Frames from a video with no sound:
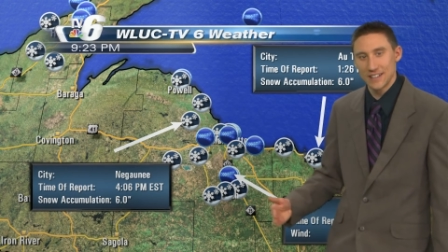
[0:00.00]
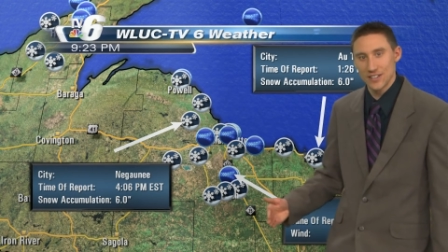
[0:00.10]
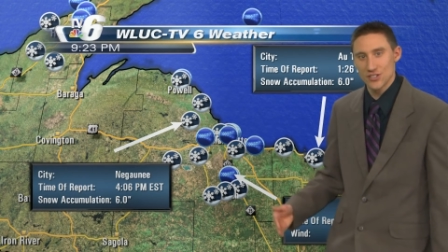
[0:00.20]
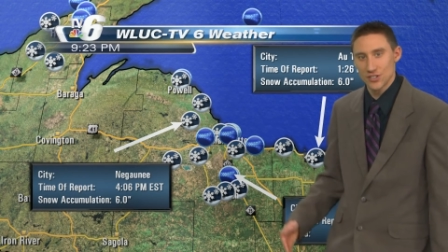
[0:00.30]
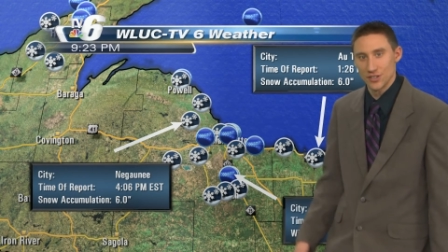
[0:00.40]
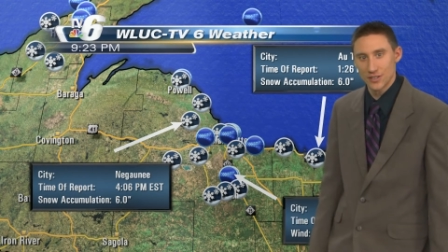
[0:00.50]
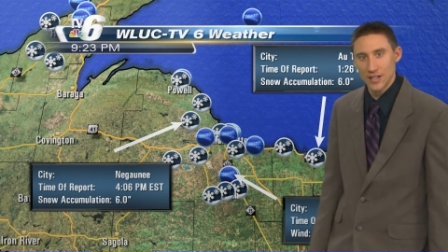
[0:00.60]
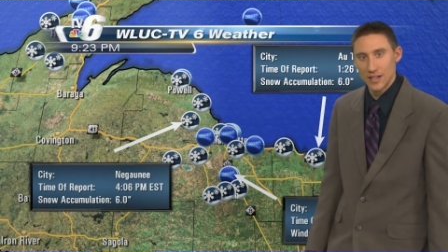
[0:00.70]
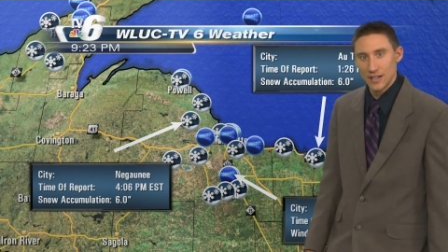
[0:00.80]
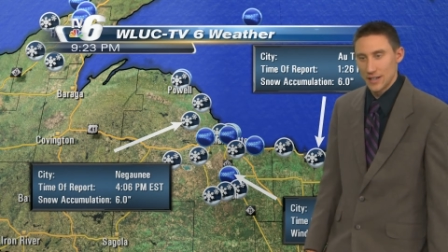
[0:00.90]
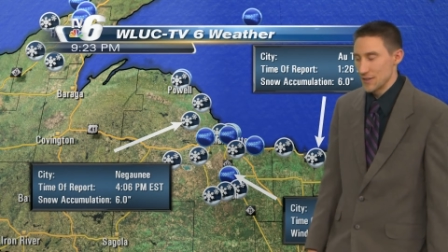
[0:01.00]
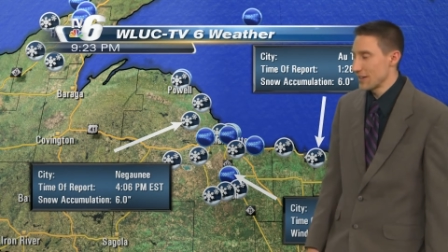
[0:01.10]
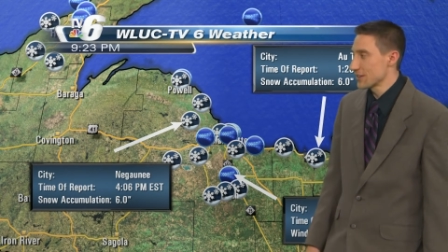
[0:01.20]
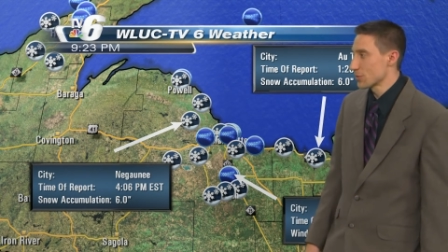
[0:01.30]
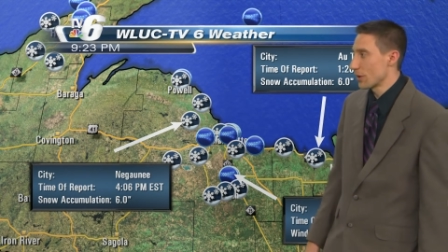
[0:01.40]
inches in the
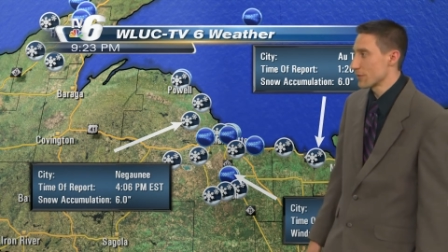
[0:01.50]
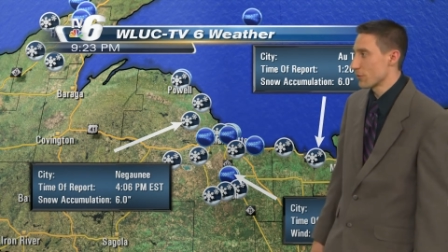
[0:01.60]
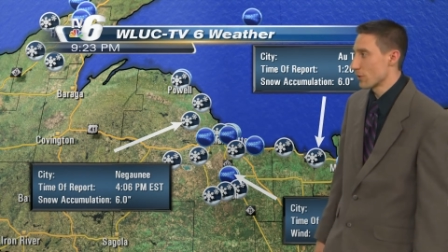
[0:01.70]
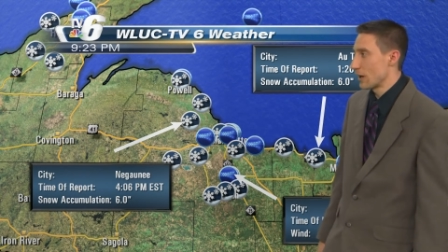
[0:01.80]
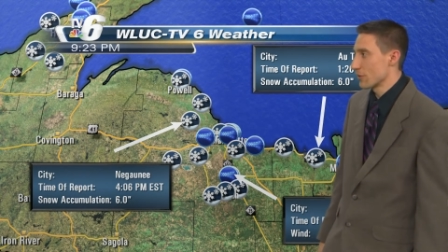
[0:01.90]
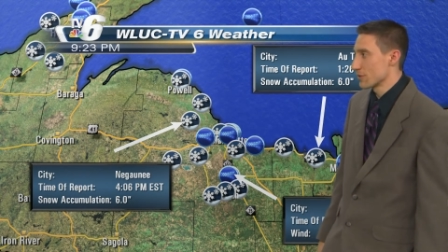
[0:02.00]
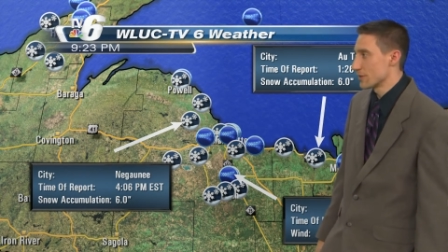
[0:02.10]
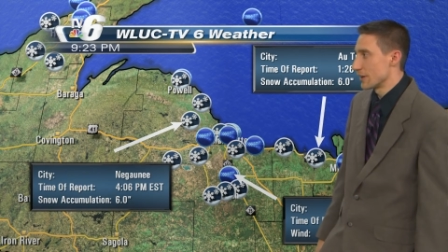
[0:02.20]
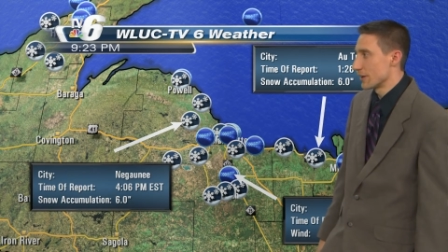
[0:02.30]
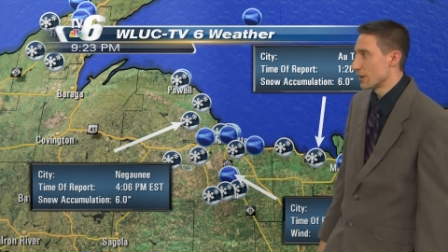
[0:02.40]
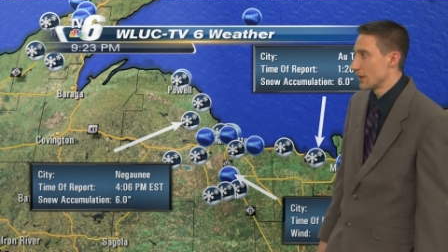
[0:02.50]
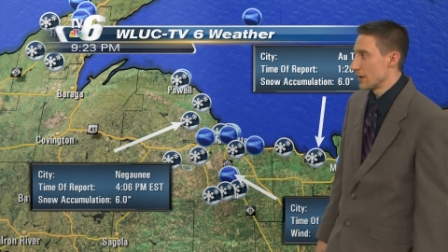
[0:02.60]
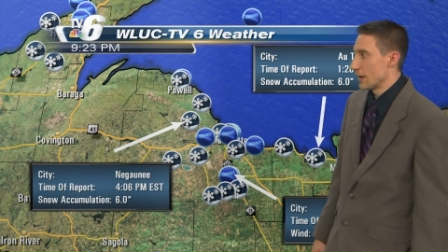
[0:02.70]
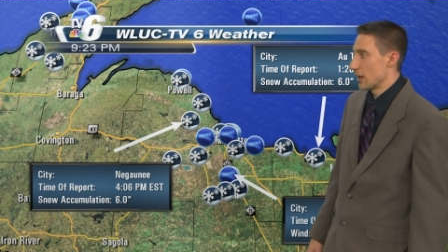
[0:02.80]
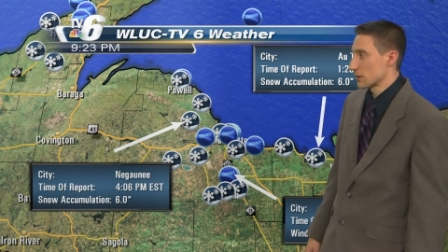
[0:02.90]
last 24 hours there,
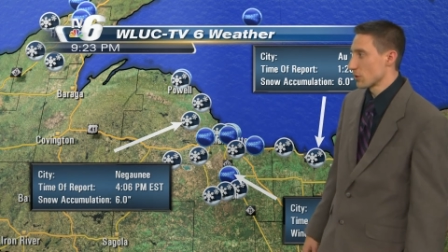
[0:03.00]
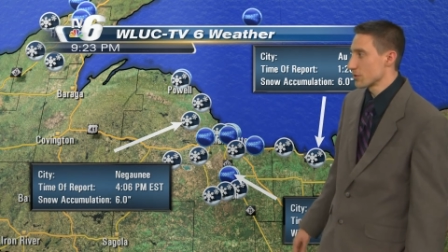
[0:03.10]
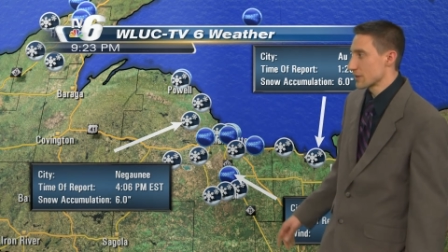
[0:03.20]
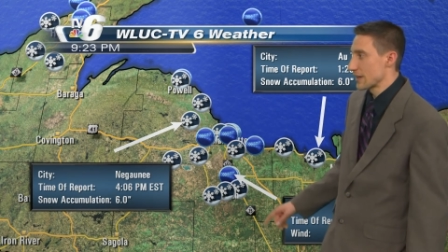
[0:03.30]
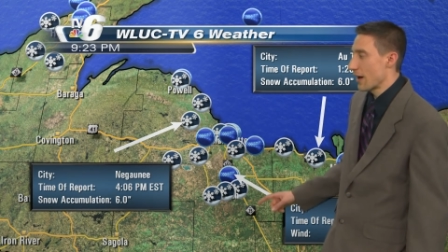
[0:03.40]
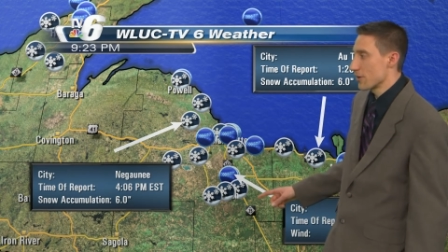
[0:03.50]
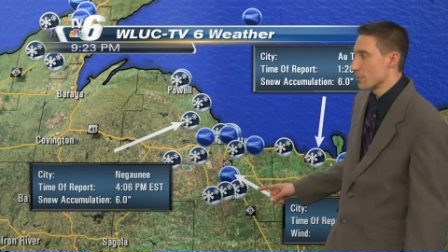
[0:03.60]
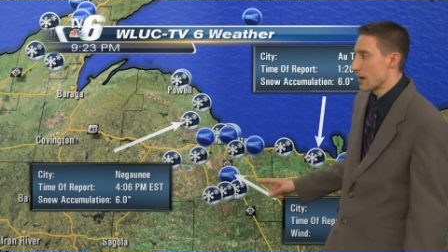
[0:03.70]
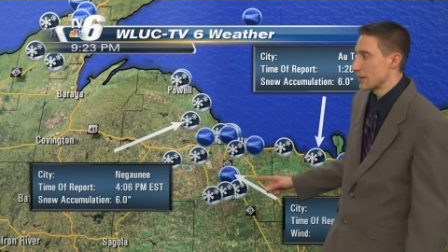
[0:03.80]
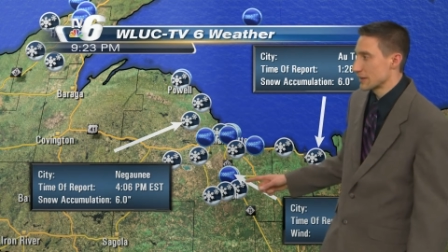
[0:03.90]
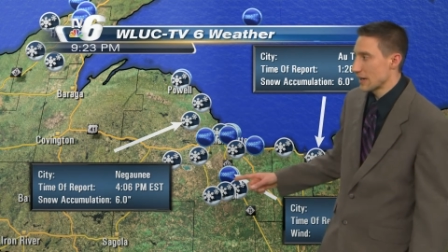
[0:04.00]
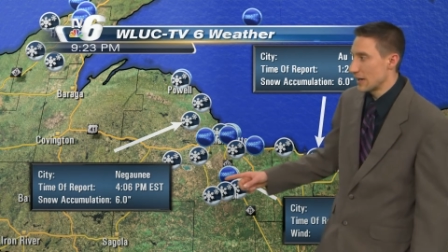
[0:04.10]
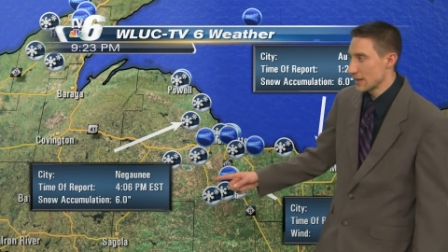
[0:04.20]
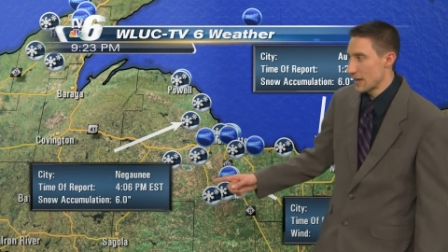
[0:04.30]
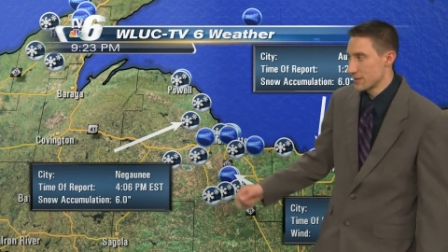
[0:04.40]
uh, close to Calumet.
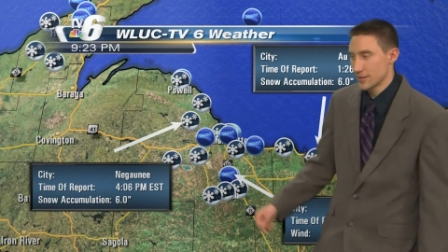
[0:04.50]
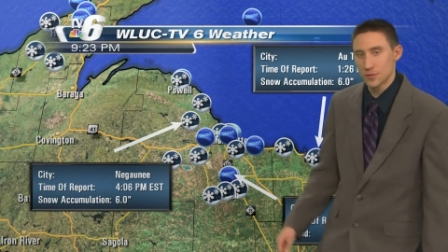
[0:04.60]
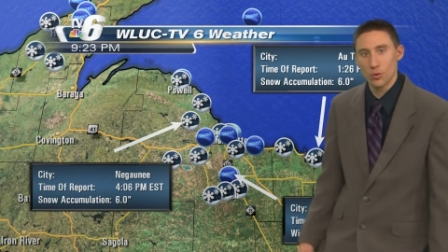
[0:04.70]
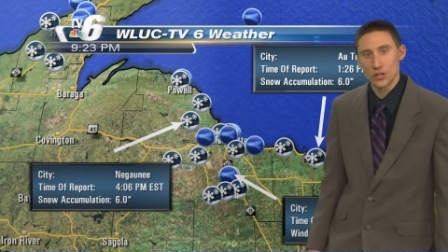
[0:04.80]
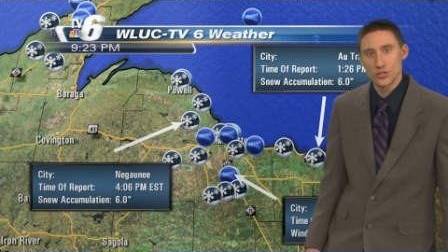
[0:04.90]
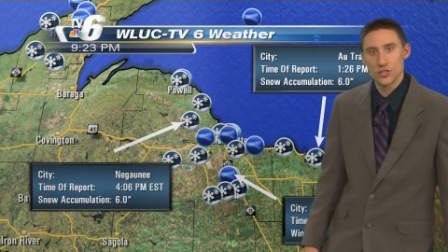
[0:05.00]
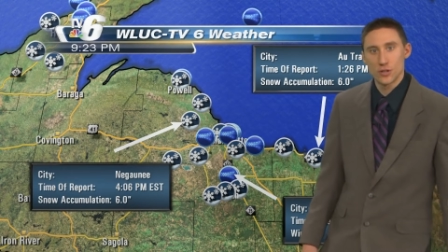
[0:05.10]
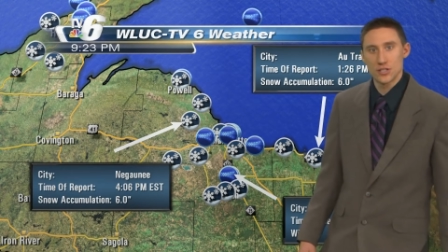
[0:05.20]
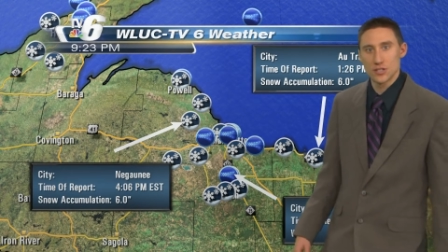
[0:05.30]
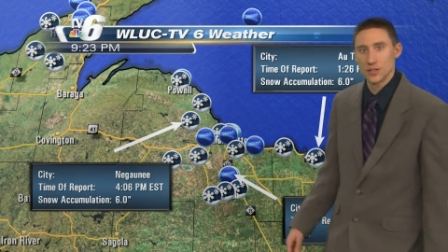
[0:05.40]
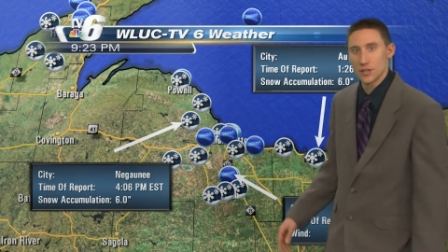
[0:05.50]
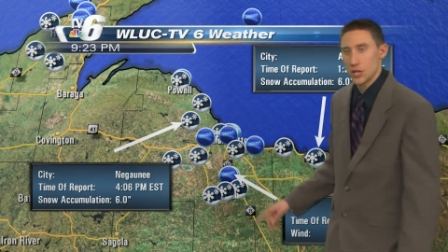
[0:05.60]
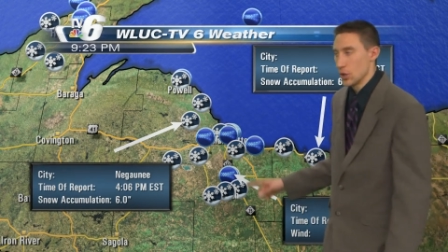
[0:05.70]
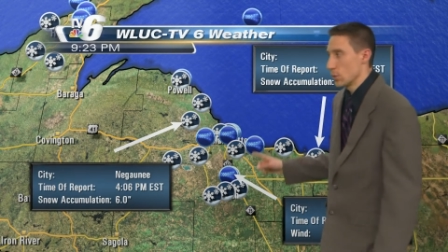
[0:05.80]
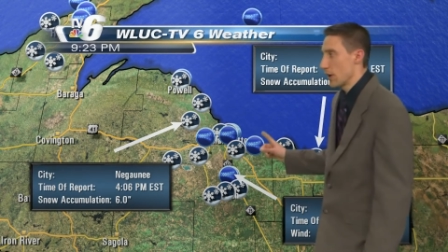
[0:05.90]
Negaunee had 6.2 inches.
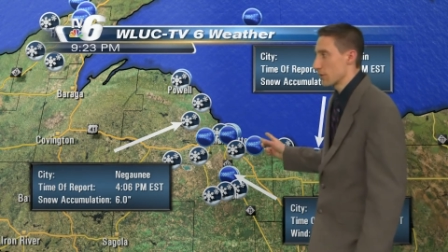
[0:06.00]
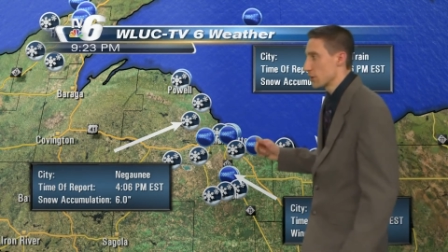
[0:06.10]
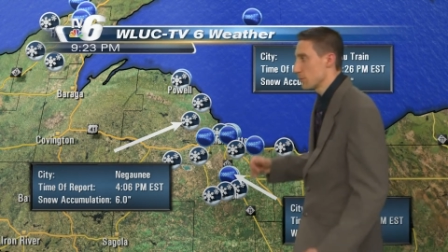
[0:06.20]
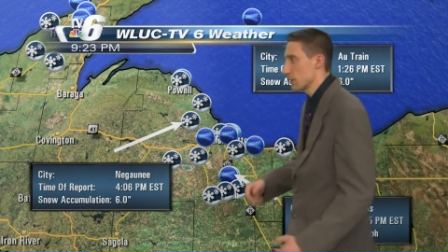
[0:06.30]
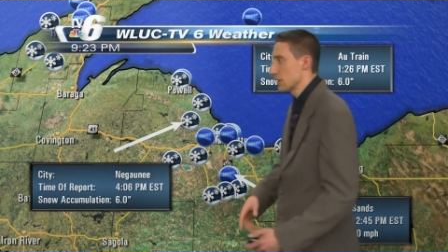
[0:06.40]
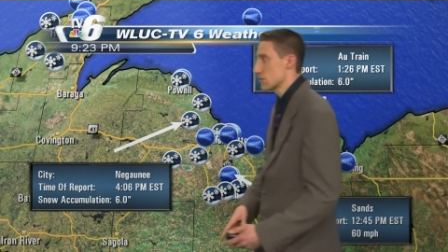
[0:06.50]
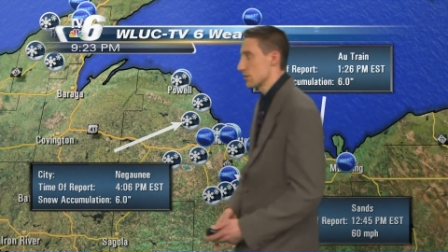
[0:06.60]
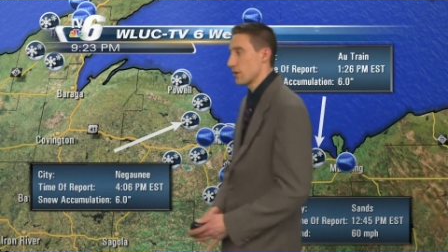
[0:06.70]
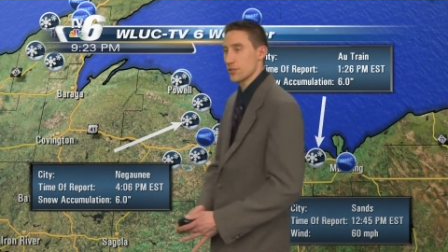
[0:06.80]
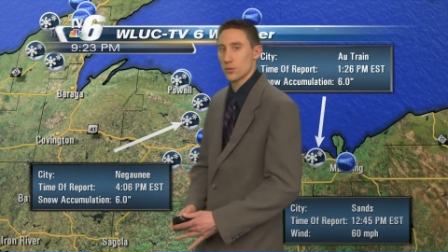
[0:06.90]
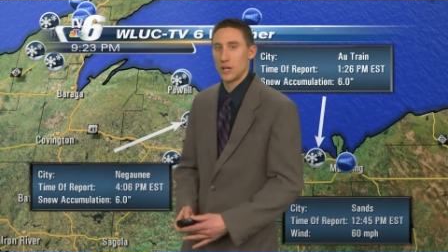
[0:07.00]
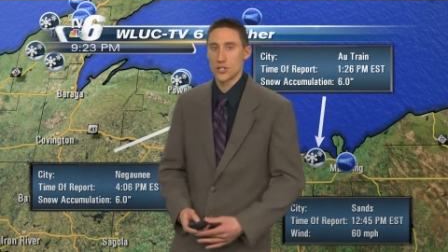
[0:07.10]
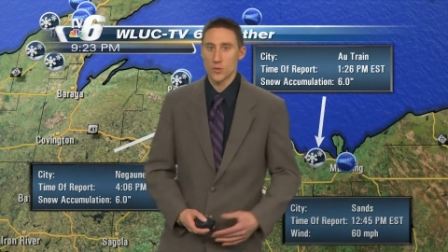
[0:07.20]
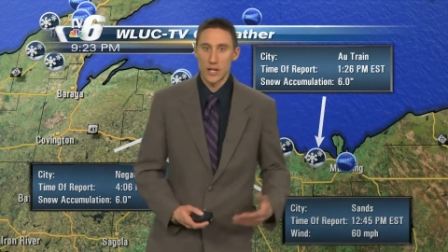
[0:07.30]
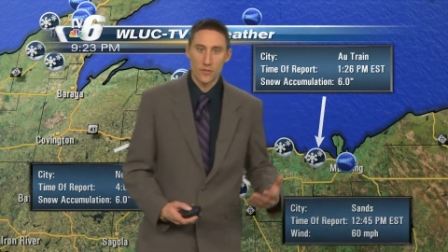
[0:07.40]
We have accumulations also in our
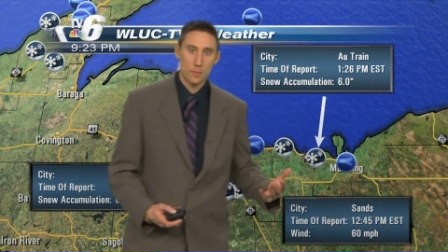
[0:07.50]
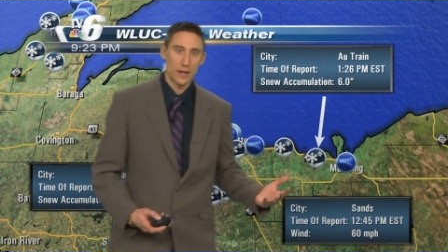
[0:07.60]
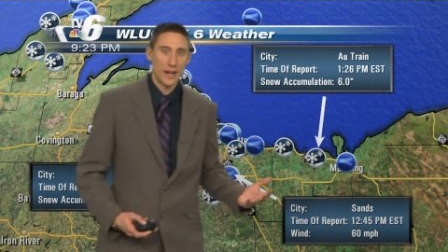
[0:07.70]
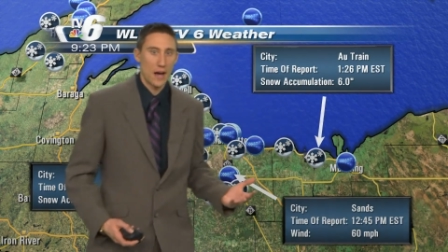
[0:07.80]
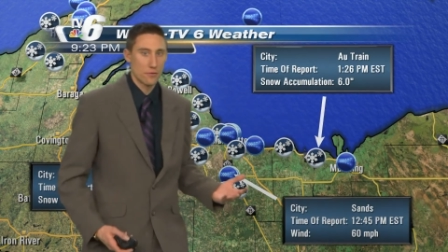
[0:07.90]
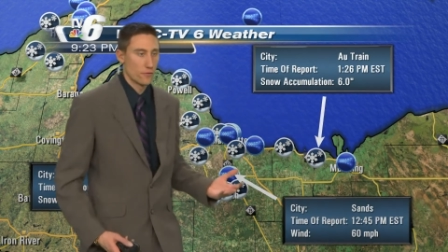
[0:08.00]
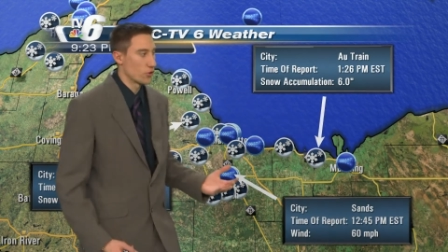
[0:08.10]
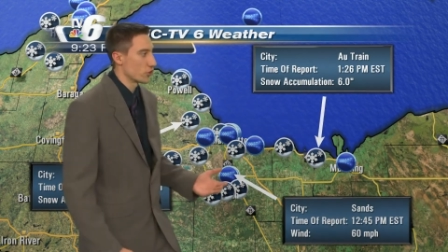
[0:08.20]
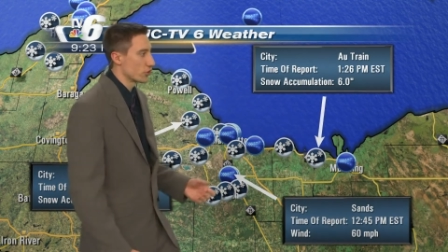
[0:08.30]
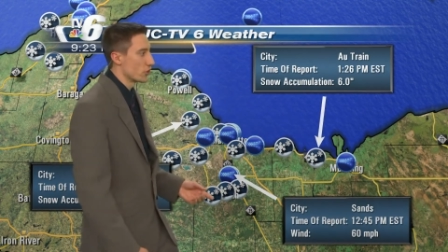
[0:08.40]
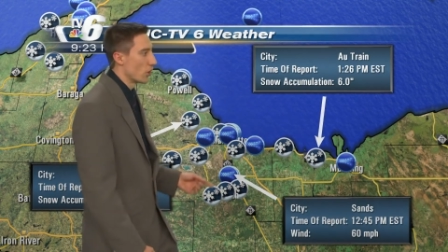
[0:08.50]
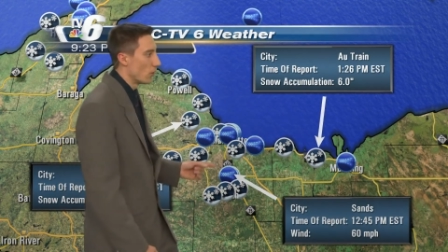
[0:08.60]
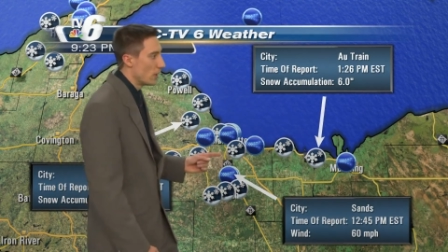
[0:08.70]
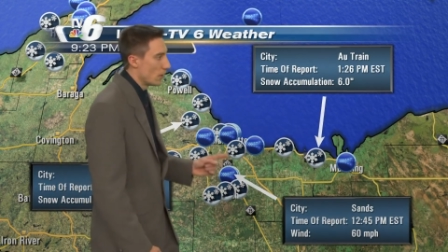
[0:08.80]
train of about a half a foot of snow.